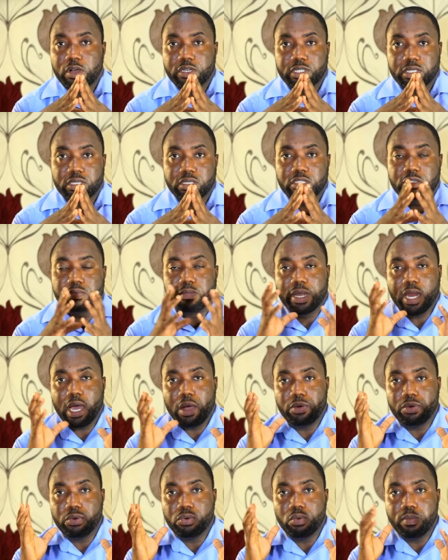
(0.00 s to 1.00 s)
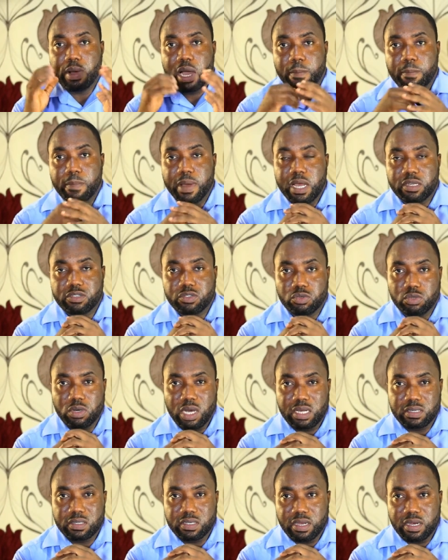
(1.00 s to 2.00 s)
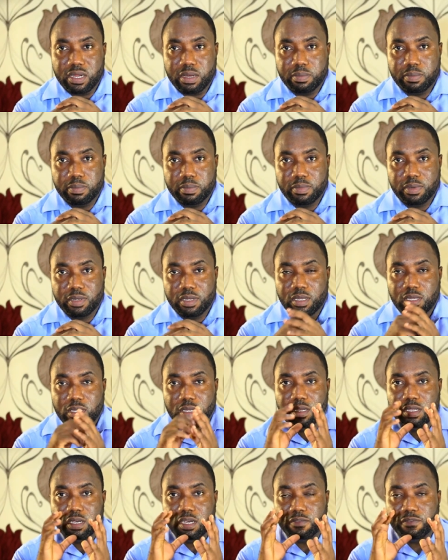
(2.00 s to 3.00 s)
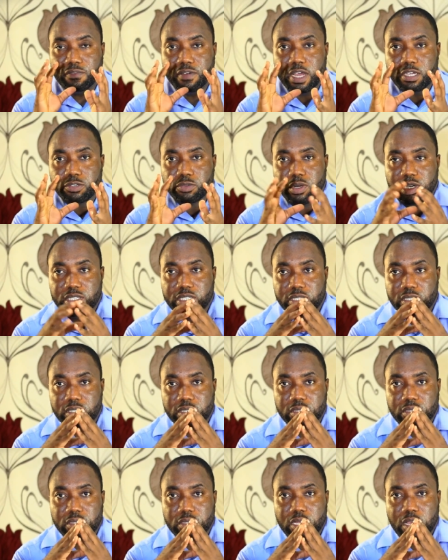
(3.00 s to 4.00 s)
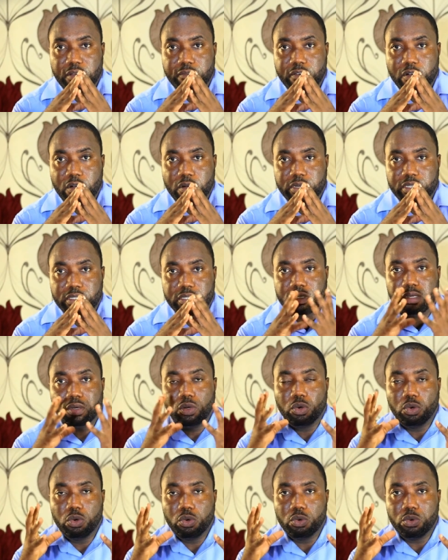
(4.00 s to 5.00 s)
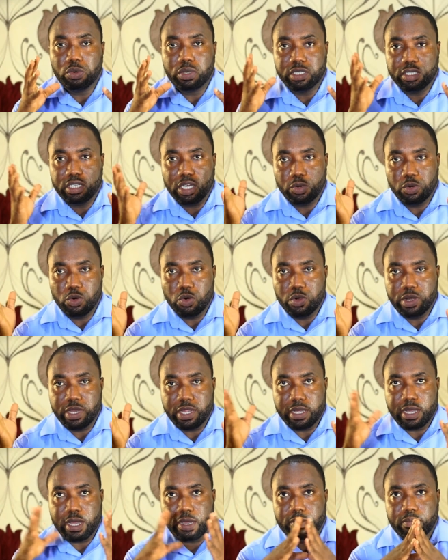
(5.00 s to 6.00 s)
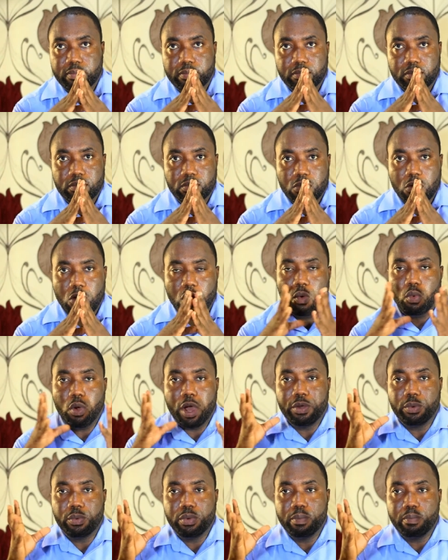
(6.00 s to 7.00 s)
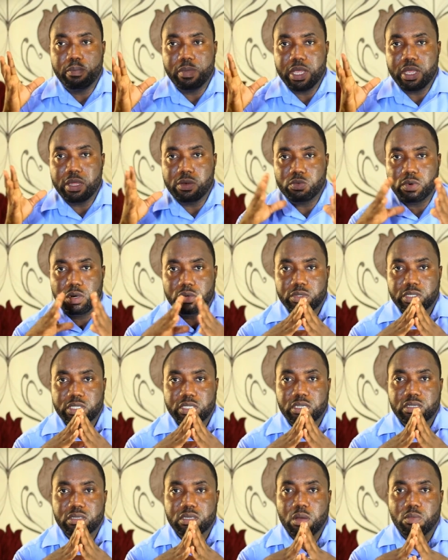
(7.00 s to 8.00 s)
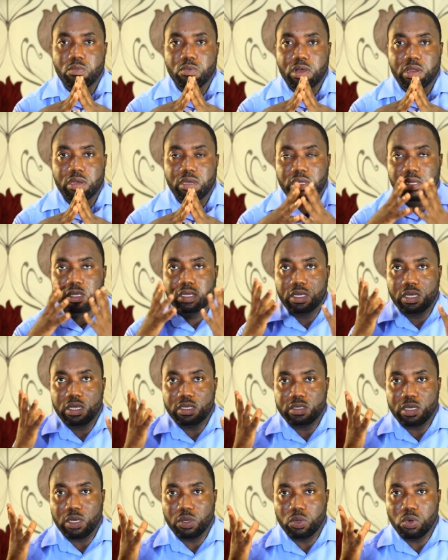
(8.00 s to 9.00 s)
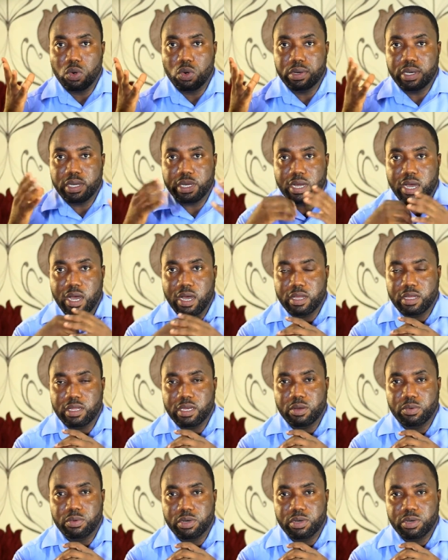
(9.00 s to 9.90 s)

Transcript: questions, but I'll do my best to answer them. The first question, therefore, is who is a gold digger? Or what do we mean when we say someone is a gold digger in a